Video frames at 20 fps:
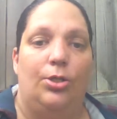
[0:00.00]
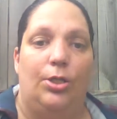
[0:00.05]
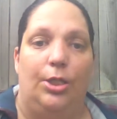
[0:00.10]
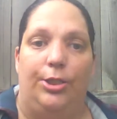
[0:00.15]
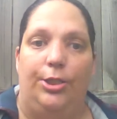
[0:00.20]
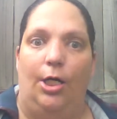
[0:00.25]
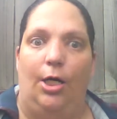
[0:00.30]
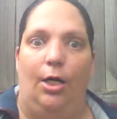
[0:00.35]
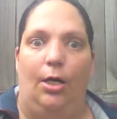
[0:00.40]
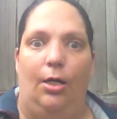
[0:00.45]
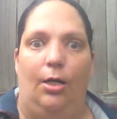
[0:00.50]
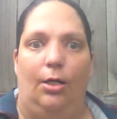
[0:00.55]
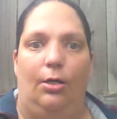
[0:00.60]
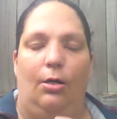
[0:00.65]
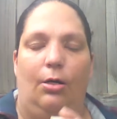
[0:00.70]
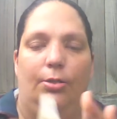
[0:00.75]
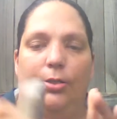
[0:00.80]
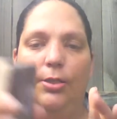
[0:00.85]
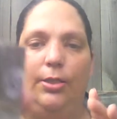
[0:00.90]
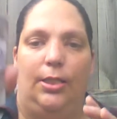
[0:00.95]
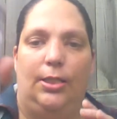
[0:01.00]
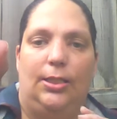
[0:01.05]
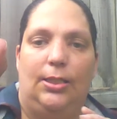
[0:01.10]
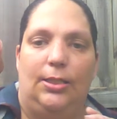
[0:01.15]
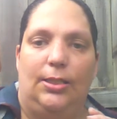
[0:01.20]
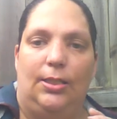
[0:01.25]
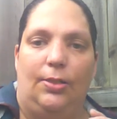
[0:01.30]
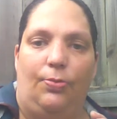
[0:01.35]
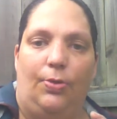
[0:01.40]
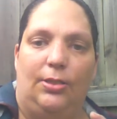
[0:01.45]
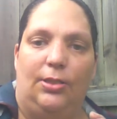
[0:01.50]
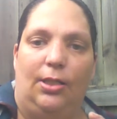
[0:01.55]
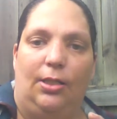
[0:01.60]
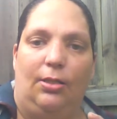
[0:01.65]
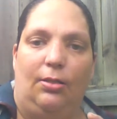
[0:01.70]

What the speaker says: a ton of cards in this. It's the Rustic